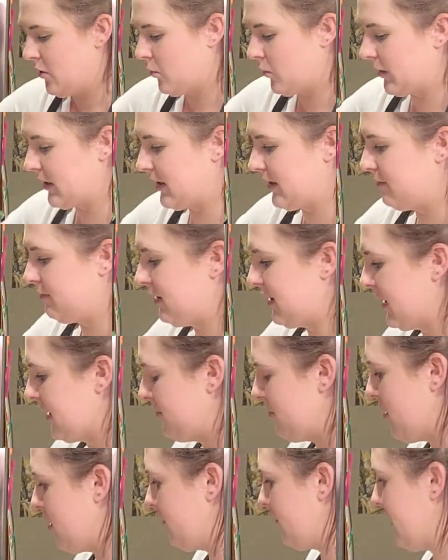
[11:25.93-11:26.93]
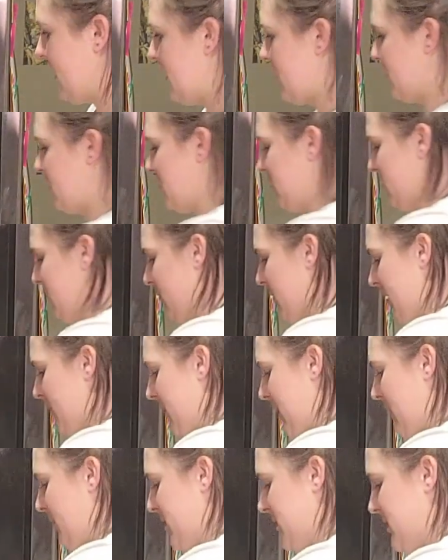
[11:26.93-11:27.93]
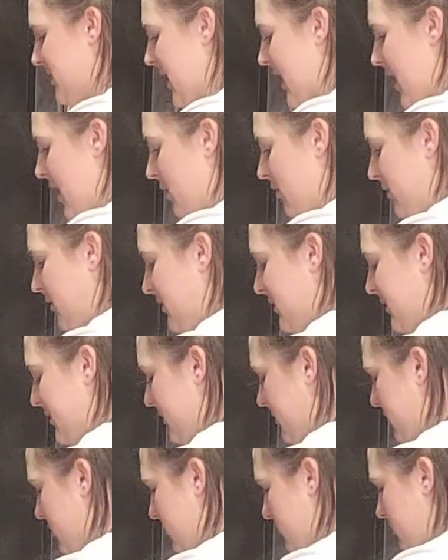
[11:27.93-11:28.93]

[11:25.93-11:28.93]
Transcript: We're gonna get them over here to my paper towels.